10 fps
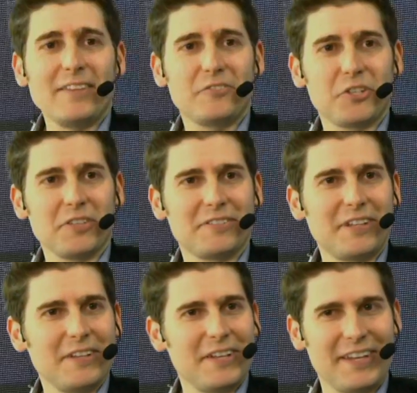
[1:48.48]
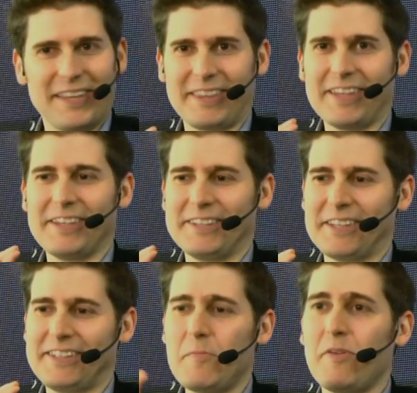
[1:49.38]
that's just uh, the,
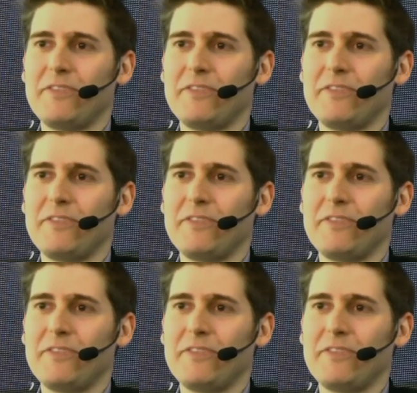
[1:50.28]
the tip